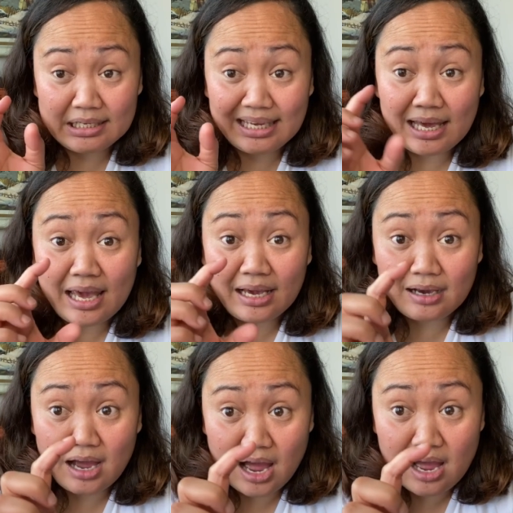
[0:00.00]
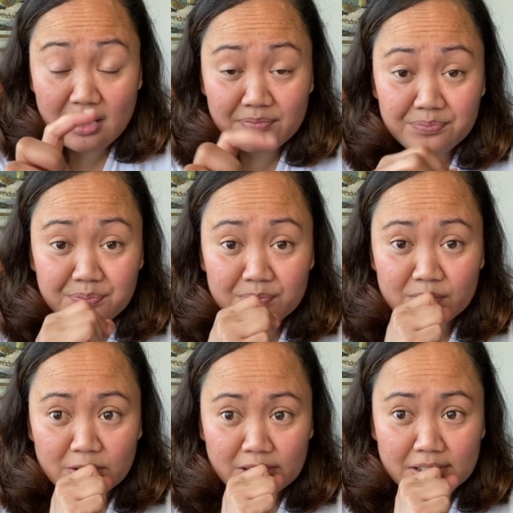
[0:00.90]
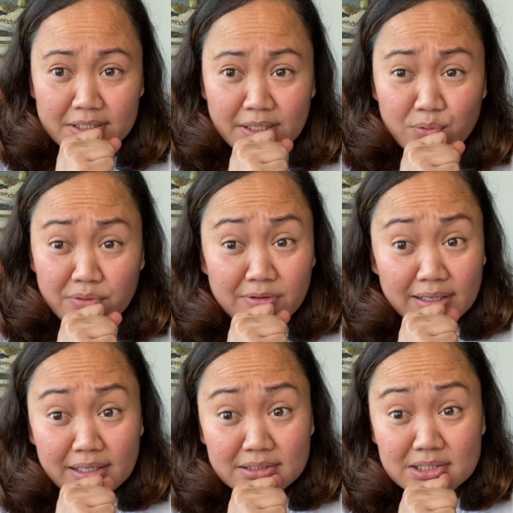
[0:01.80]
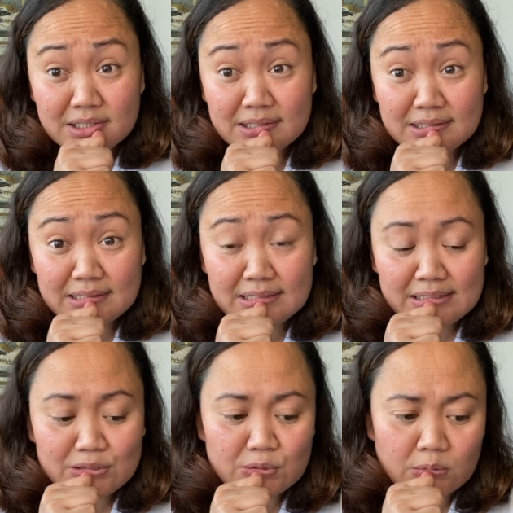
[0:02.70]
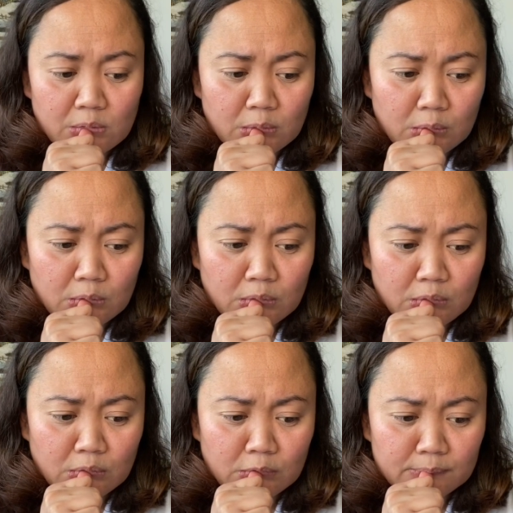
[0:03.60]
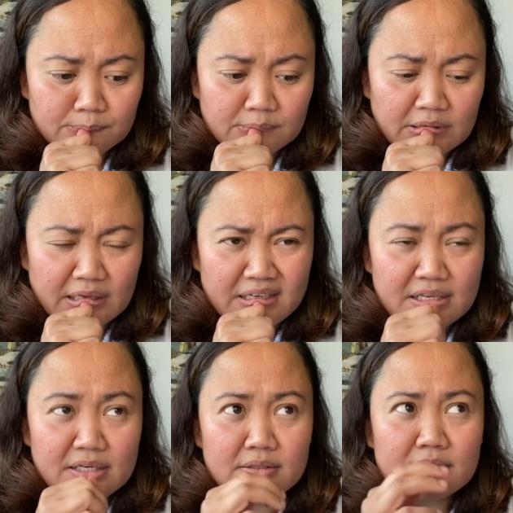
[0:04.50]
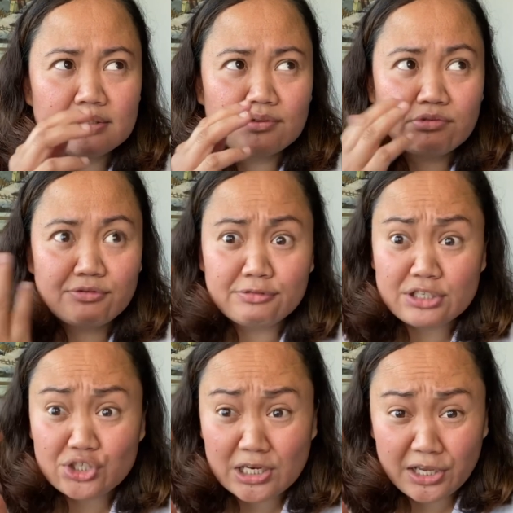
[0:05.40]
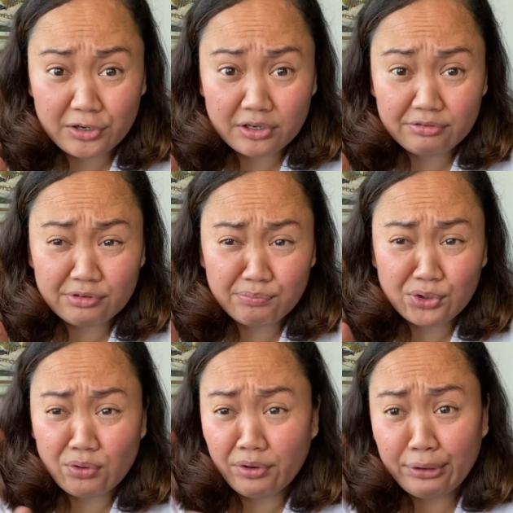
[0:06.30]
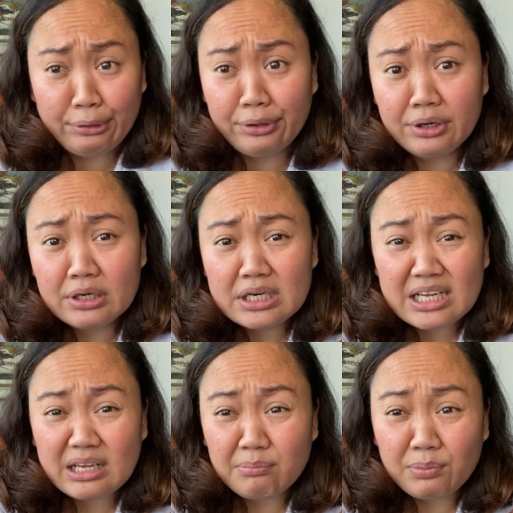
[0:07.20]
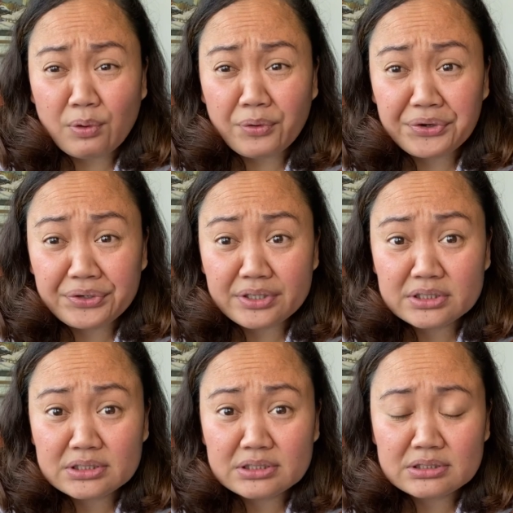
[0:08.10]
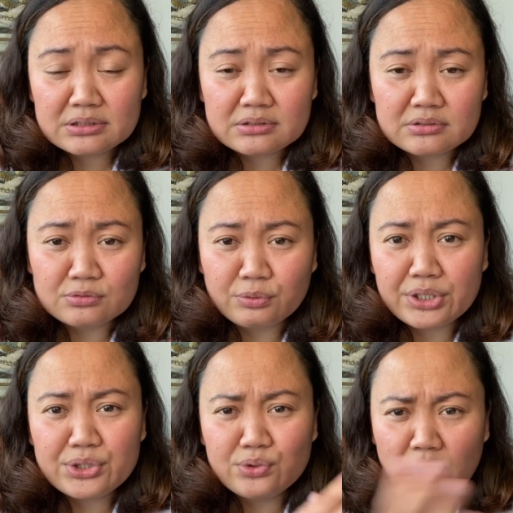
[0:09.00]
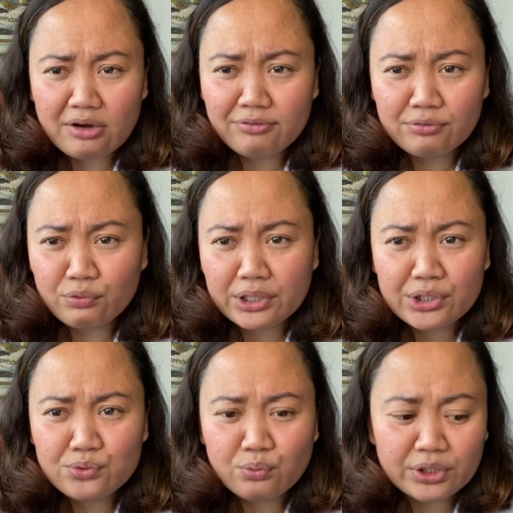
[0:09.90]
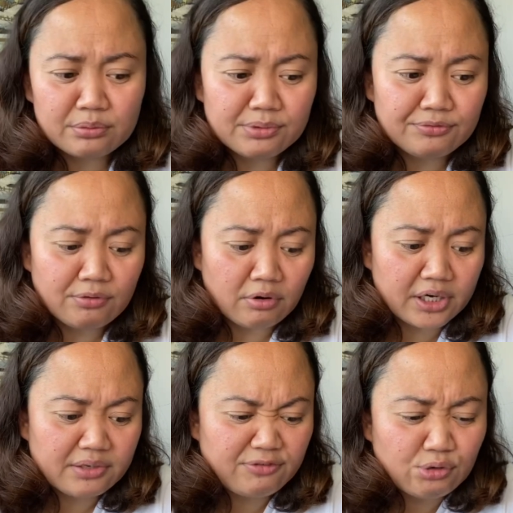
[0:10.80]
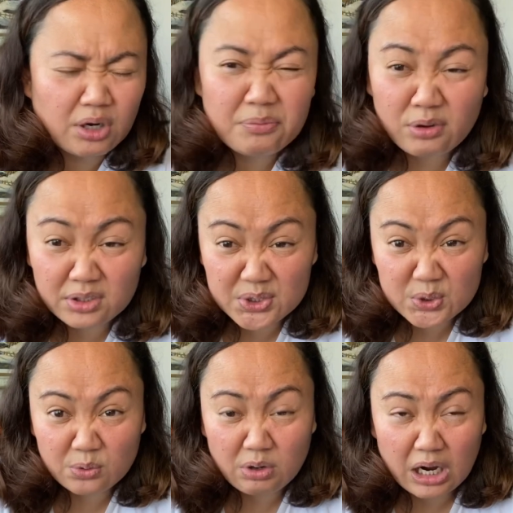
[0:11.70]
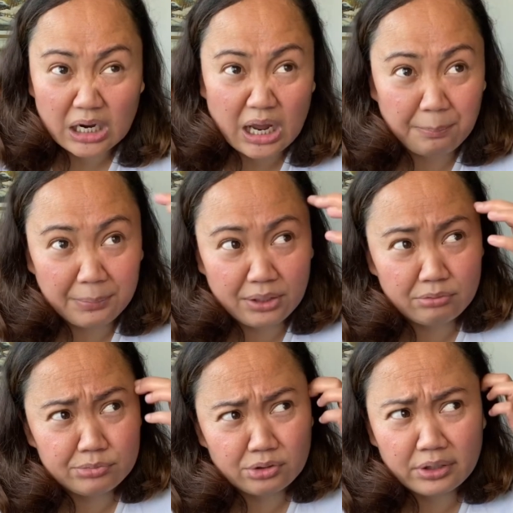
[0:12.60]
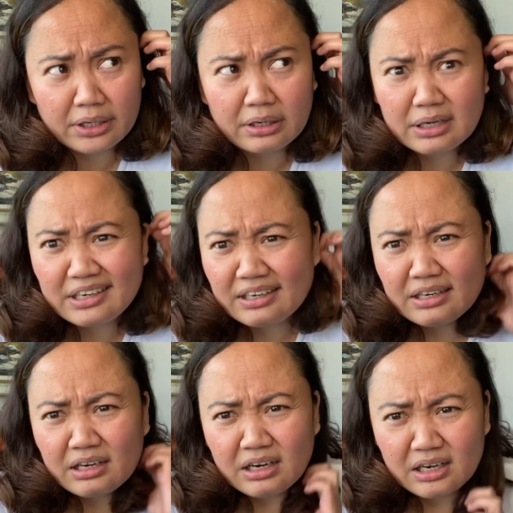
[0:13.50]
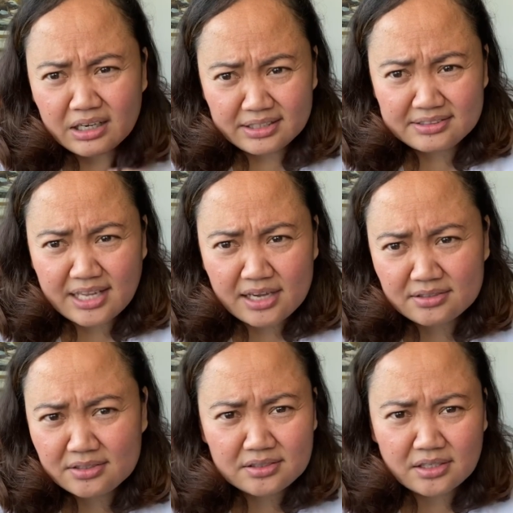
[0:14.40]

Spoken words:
ECA, the equivalent. So, and then the reference letter from your employers where you worked before. If you have also a copy of your tax